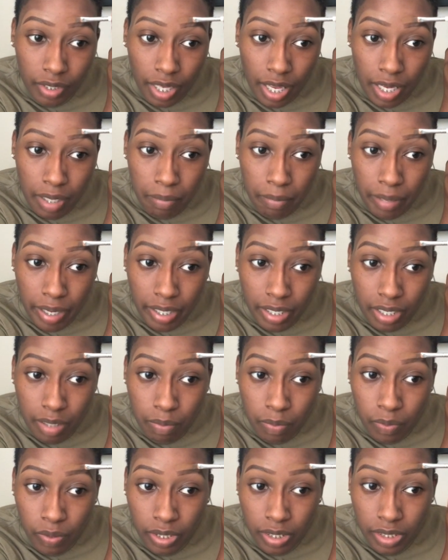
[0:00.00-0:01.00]
and
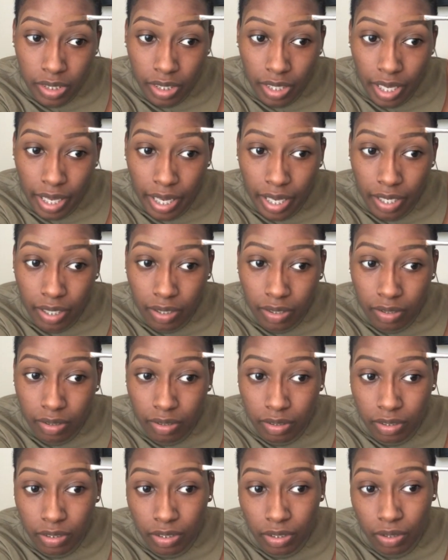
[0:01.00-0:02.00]
makeup was allowed.
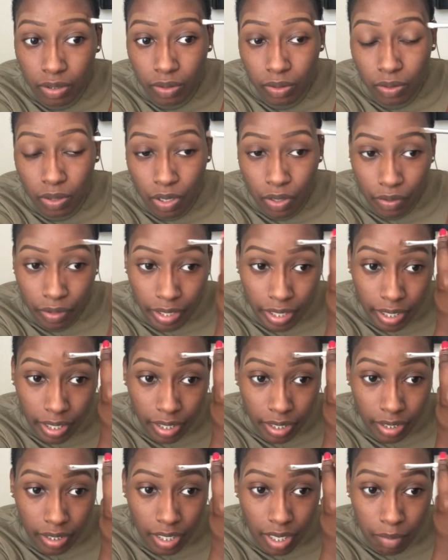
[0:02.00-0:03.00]
So,
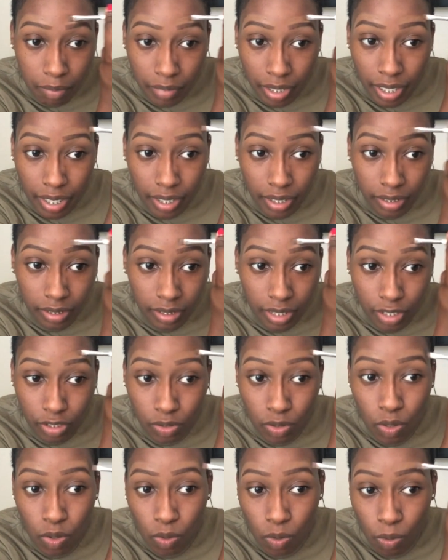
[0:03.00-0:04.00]
okay, I'm like, that's
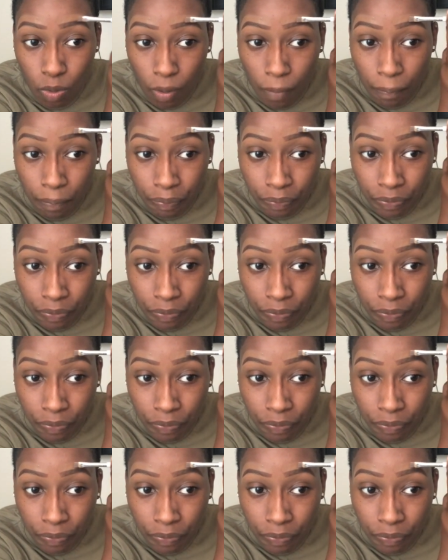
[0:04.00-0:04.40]
cool.